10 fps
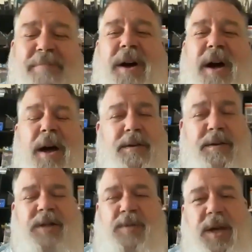I'm. High. Uh,
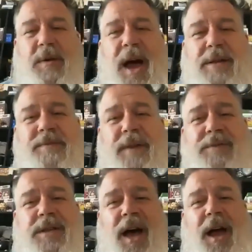that's what you asked if I
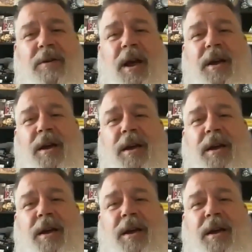was high, right?